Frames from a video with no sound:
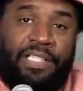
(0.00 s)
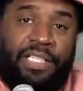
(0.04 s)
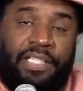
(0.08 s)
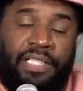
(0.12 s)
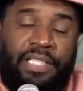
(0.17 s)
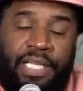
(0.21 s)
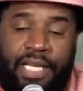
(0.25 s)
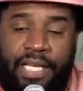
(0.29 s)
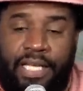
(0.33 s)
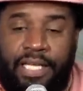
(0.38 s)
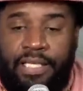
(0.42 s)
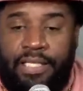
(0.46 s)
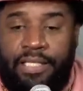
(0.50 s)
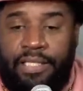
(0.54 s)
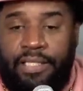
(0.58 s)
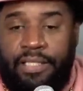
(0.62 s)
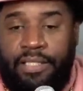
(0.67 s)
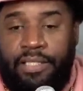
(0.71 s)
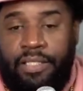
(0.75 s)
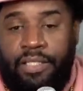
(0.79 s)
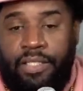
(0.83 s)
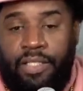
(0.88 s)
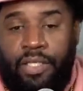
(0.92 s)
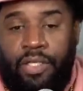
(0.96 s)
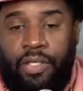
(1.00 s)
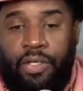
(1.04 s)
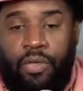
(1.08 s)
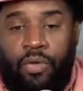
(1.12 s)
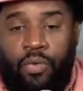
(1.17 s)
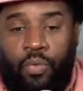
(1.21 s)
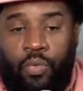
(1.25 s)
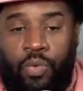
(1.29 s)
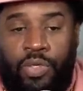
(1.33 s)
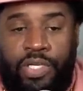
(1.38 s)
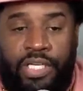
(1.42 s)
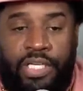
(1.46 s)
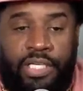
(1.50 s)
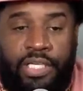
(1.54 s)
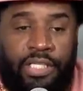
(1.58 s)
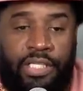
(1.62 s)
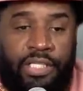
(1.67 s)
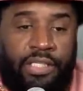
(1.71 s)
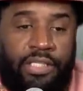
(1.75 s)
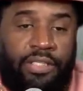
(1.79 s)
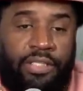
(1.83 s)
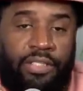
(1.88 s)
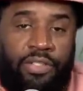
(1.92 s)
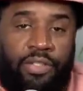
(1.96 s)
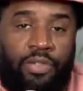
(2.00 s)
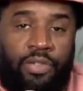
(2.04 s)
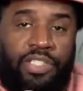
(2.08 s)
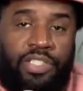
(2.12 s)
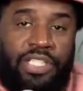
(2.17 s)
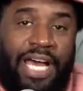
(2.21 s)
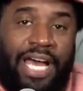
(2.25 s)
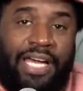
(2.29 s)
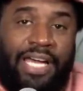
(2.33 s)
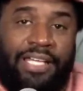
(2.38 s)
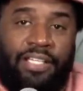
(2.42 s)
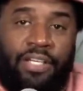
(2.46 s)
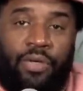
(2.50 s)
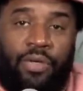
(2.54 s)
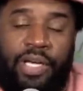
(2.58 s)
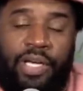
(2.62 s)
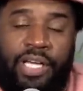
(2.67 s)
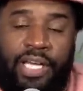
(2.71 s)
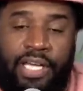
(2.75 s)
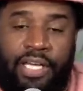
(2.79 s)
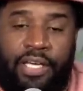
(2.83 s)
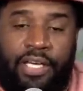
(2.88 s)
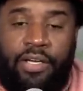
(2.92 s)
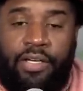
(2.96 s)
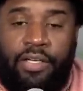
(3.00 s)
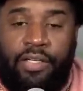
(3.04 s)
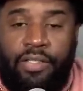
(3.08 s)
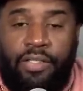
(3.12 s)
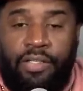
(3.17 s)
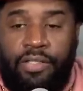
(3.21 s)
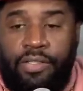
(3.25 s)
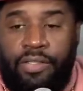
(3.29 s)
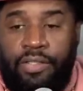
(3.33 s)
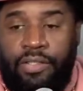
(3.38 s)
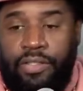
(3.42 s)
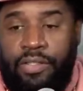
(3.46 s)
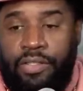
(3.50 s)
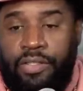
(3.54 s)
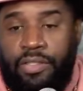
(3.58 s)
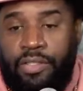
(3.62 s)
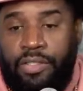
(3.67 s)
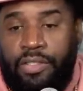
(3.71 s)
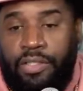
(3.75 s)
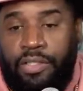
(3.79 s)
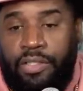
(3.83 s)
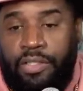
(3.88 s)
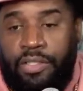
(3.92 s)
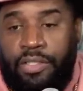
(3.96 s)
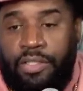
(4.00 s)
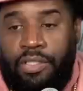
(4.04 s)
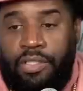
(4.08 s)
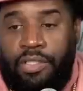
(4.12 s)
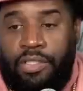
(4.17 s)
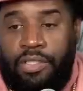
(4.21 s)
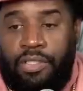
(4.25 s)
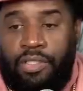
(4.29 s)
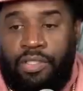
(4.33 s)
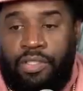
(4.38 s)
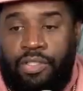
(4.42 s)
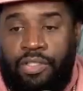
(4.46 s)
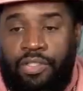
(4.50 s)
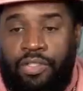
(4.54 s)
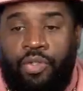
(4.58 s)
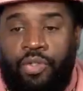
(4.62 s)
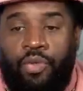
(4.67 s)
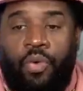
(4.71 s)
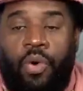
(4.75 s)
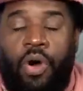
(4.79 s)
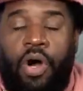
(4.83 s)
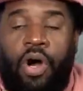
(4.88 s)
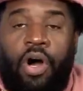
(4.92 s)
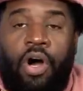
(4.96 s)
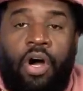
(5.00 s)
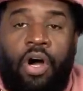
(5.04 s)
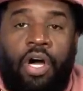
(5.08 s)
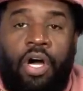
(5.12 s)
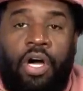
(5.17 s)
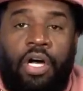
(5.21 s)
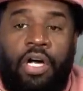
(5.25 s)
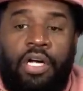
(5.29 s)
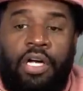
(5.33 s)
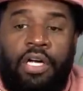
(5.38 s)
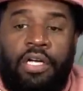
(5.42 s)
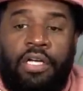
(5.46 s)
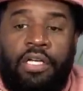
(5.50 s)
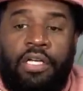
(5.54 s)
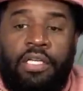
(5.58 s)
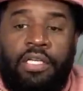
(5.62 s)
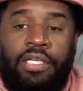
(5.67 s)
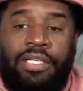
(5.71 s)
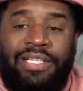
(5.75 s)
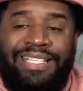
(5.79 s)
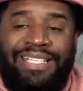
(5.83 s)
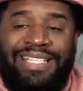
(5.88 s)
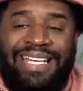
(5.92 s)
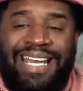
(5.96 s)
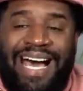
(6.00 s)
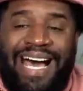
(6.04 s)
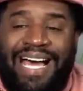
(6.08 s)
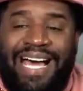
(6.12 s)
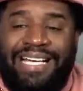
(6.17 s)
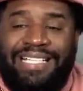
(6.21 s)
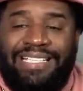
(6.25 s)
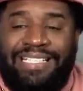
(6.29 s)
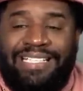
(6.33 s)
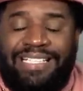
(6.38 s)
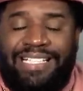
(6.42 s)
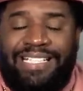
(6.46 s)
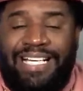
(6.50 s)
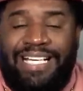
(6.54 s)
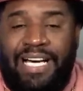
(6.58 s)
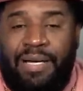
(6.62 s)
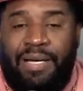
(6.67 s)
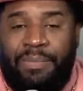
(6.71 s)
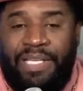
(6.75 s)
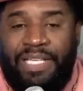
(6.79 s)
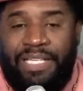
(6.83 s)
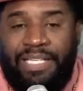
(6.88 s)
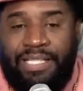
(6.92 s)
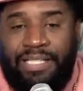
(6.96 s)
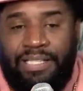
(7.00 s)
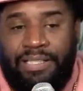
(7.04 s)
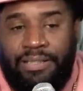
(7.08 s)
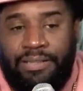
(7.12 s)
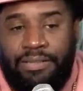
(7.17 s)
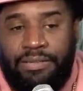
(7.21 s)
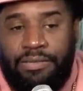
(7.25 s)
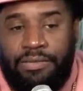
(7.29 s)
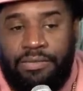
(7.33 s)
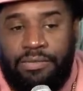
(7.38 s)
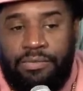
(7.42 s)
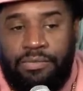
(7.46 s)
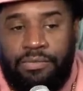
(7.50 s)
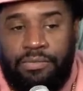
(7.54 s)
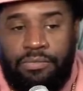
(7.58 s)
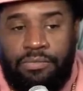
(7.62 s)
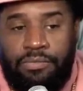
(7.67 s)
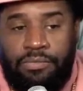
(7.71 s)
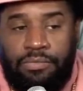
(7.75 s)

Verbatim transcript: like, opinion that when you dye your hair, you are not coming